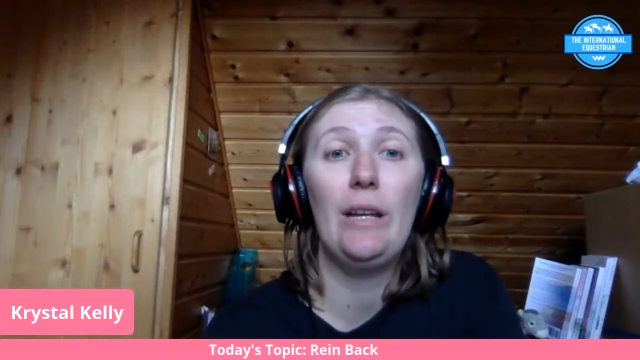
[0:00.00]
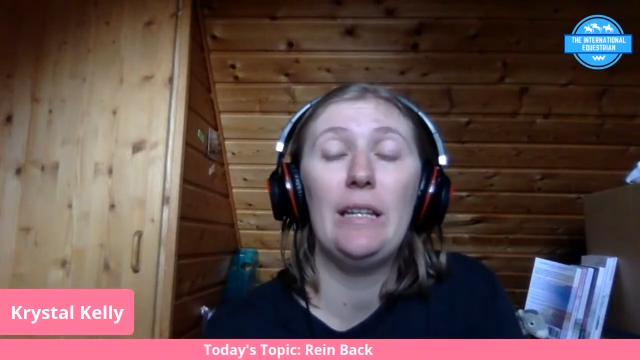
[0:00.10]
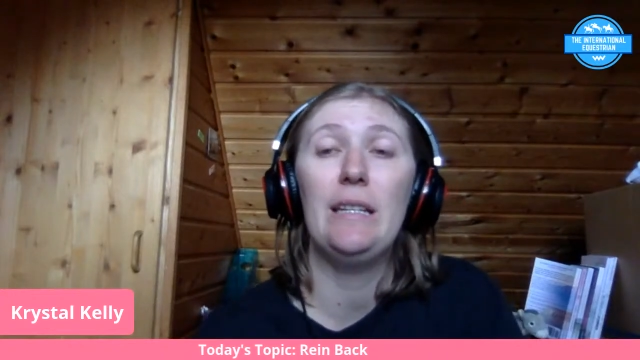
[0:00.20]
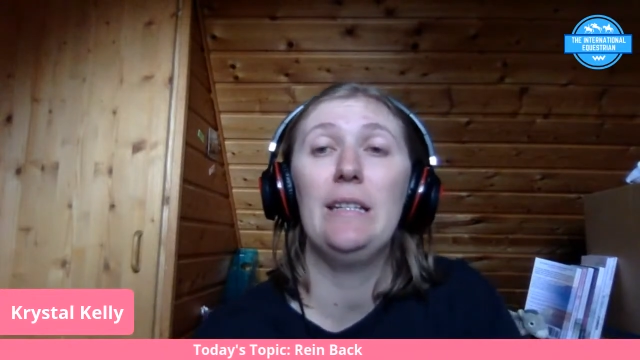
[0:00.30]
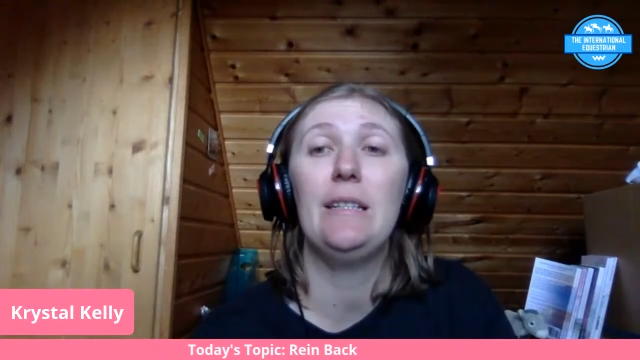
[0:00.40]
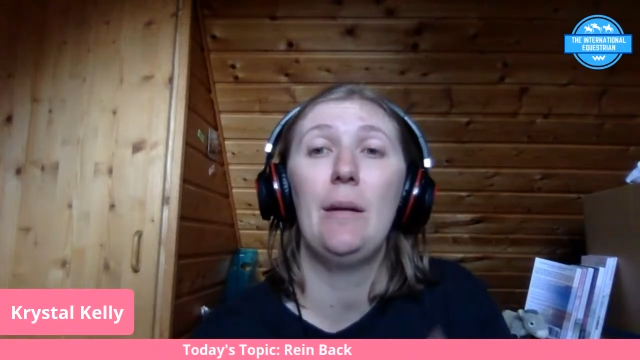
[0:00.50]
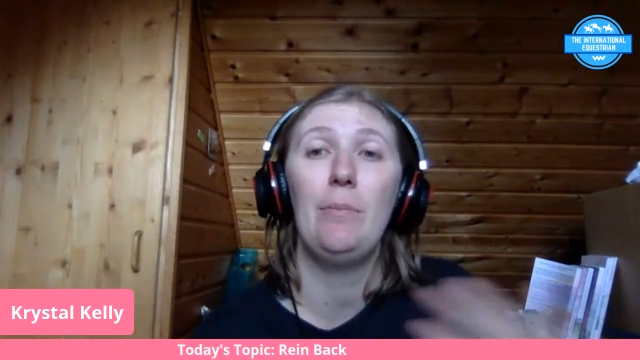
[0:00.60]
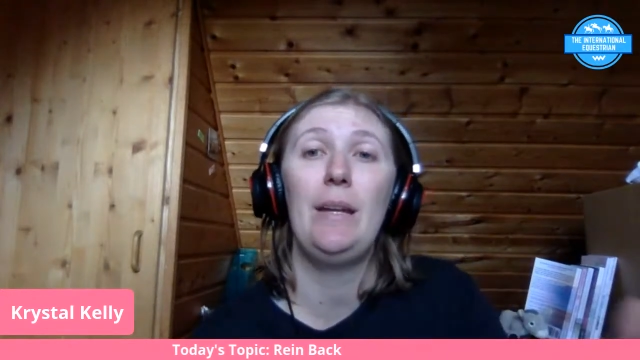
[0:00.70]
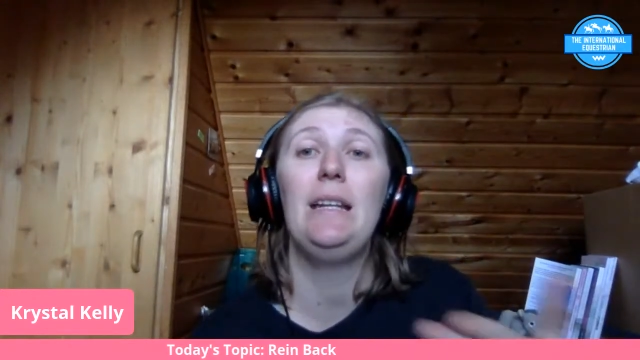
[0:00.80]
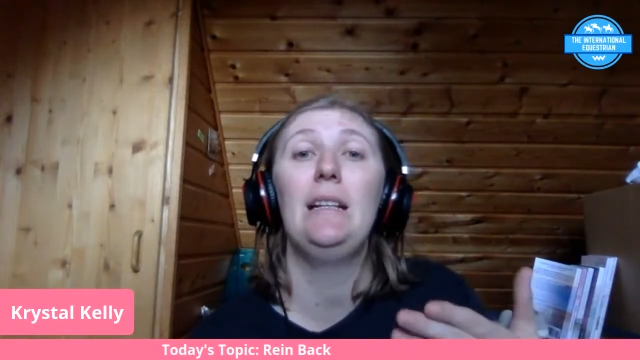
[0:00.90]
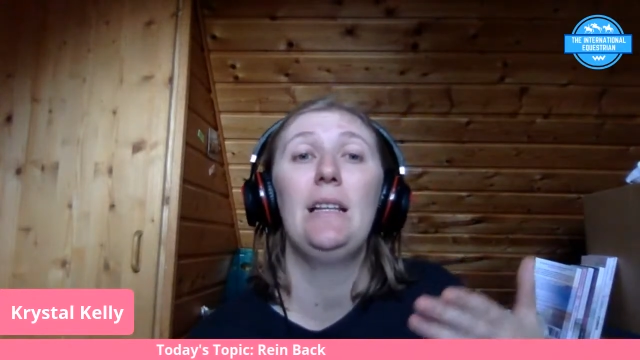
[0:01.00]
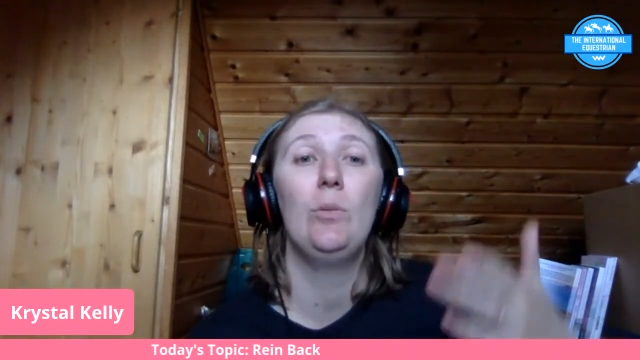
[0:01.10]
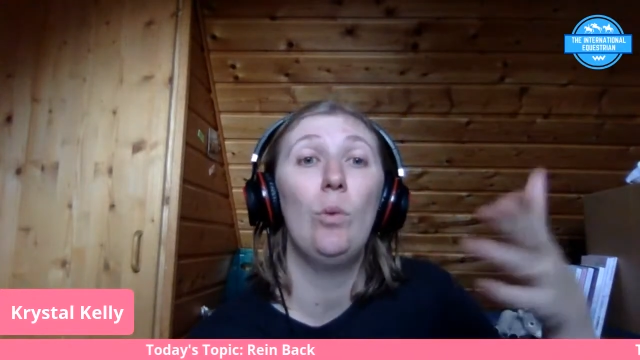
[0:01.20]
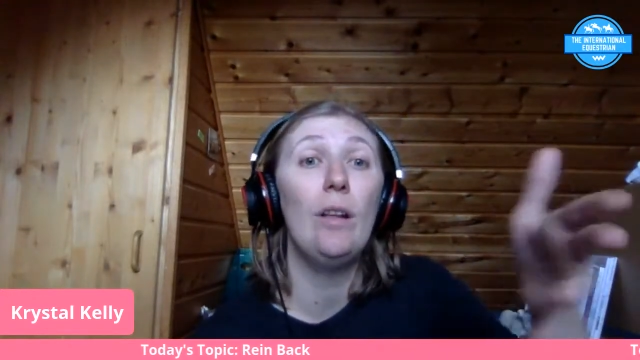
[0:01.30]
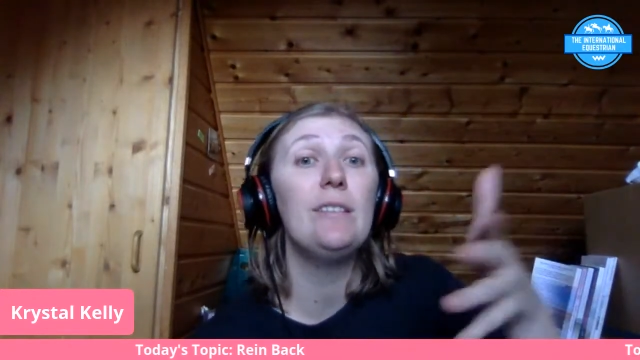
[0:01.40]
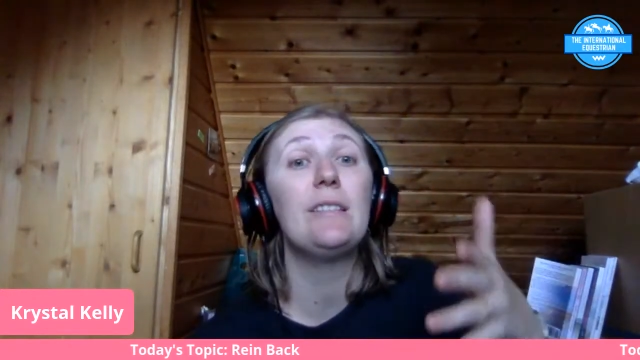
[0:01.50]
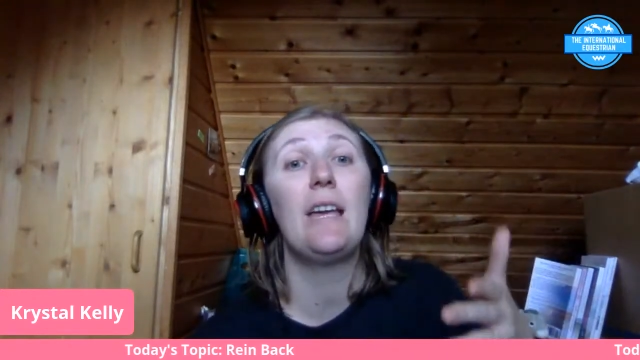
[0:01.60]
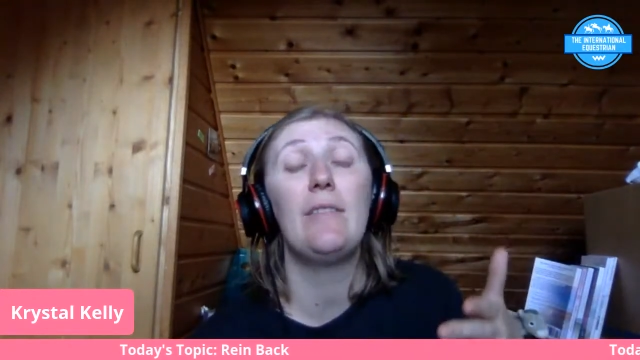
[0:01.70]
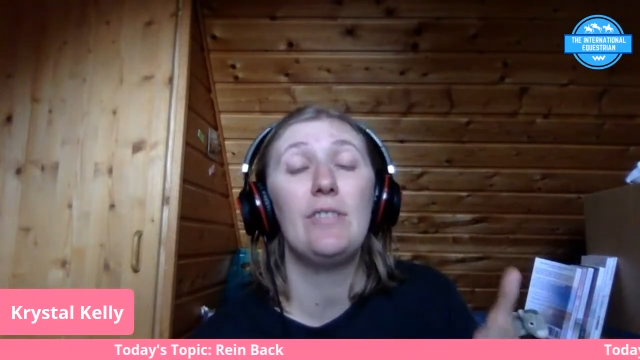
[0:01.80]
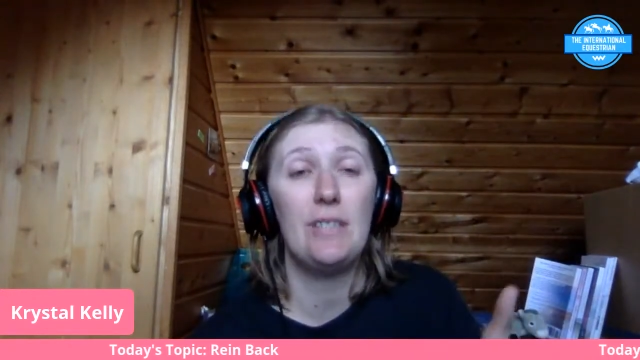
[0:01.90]
is immediately once
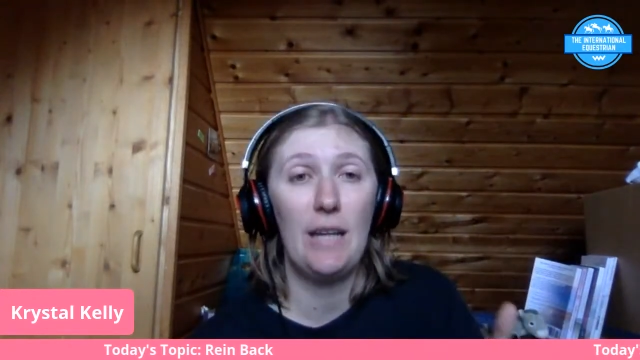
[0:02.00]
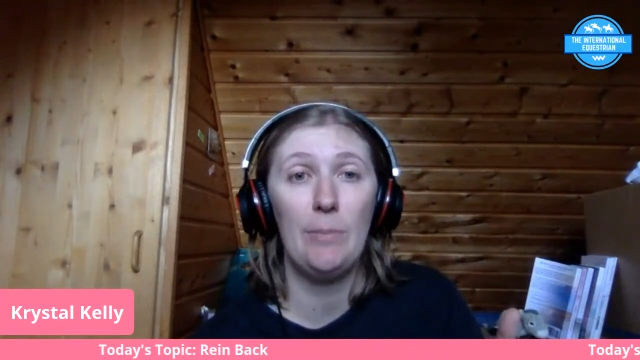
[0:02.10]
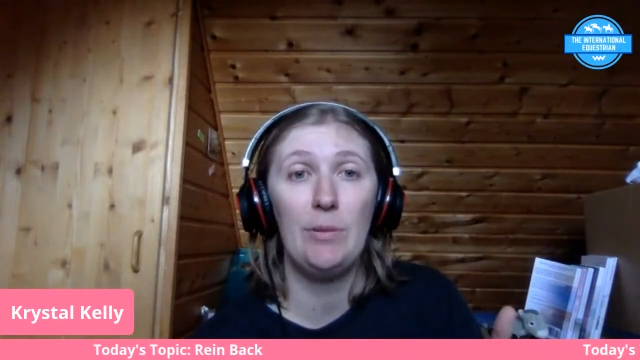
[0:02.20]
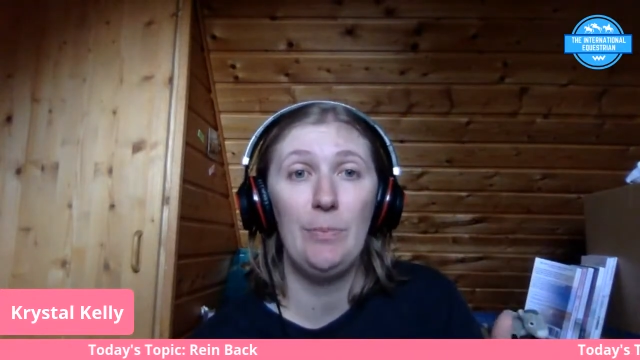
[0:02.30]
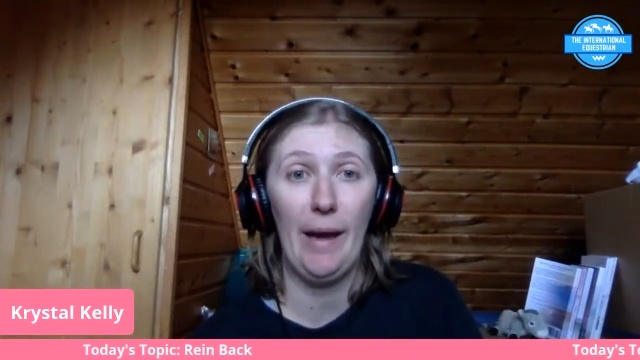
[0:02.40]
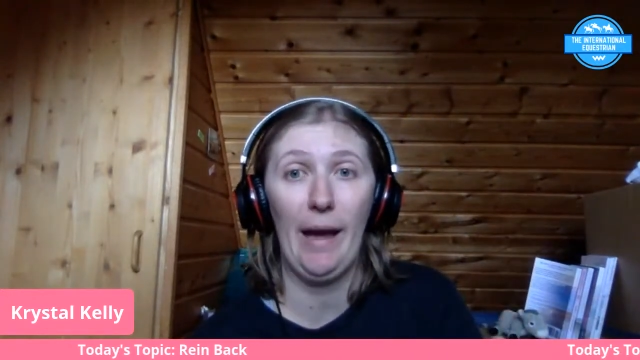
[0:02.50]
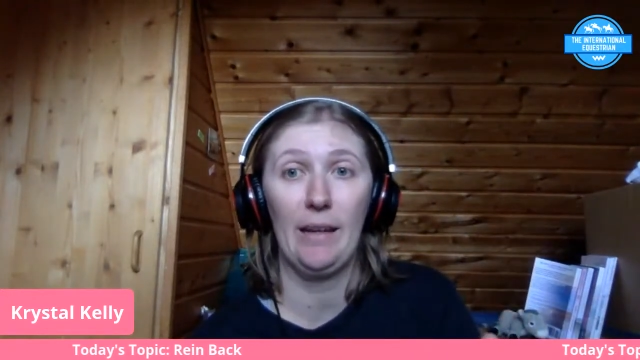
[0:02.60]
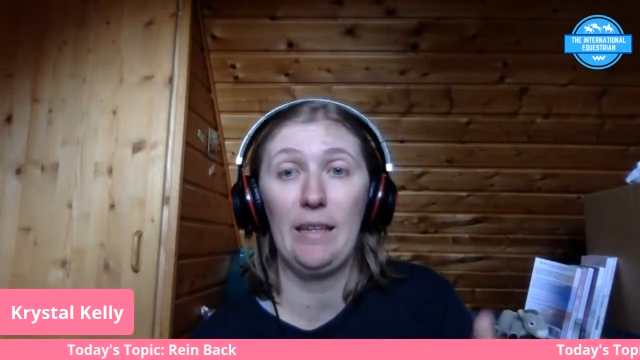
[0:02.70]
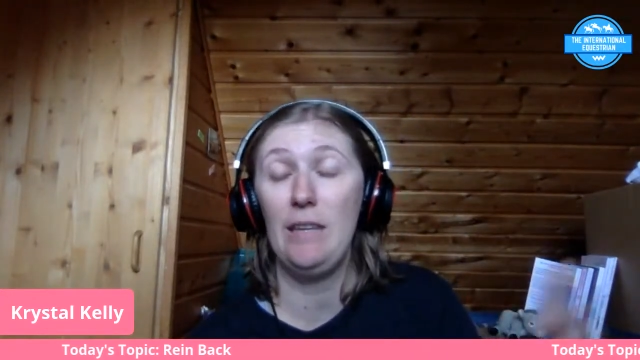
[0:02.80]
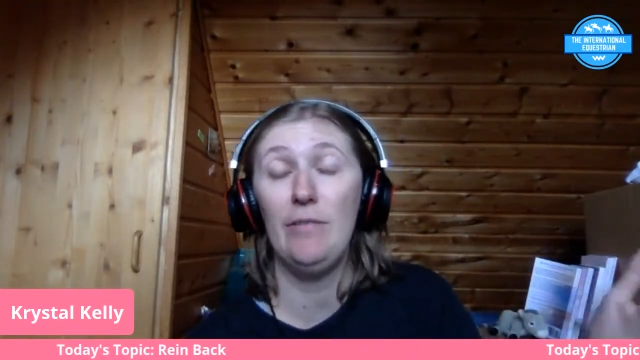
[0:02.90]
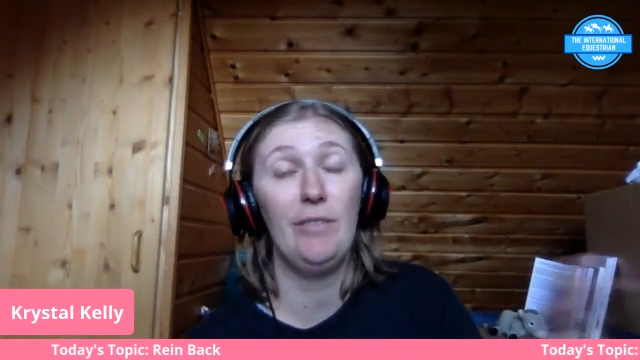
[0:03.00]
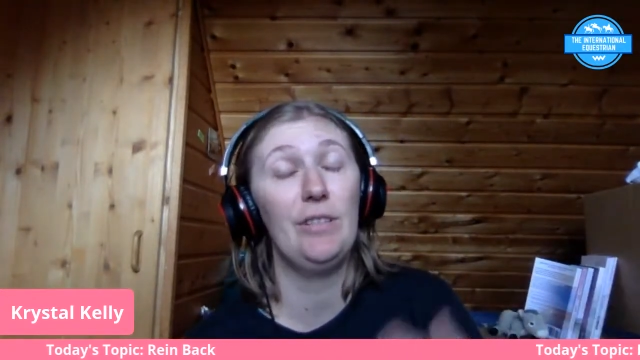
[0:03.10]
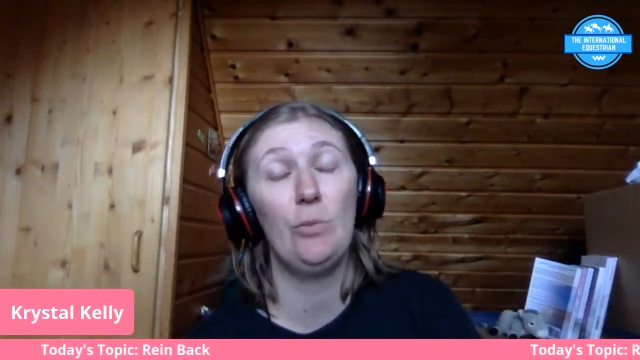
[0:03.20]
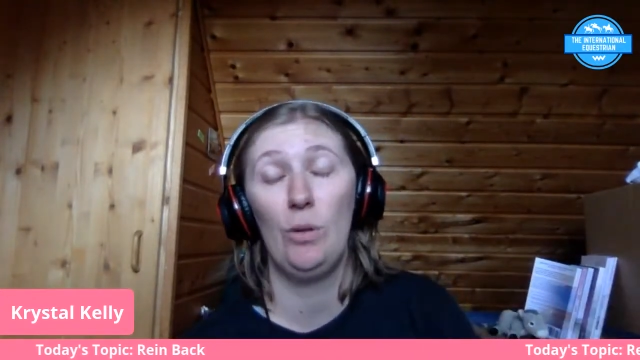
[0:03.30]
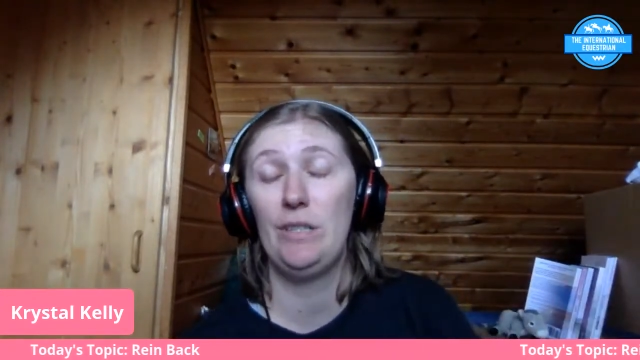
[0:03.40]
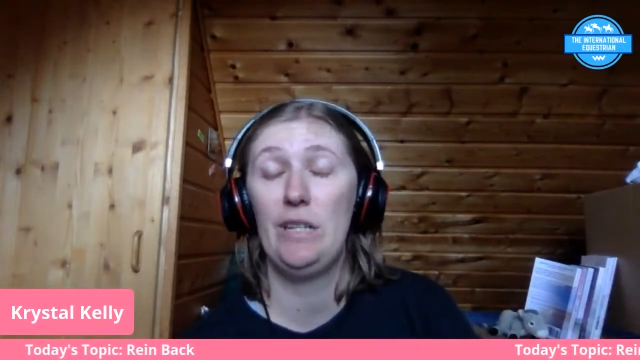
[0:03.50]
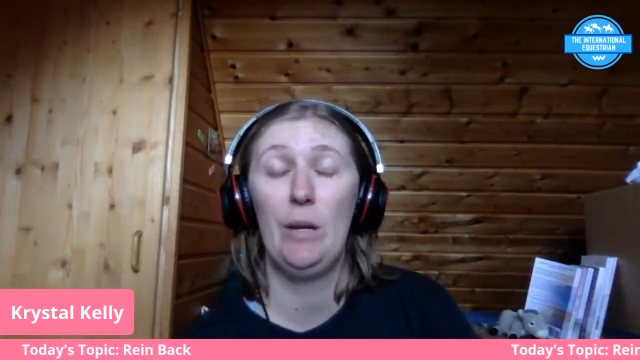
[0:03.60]
they've stepped back, even if it's one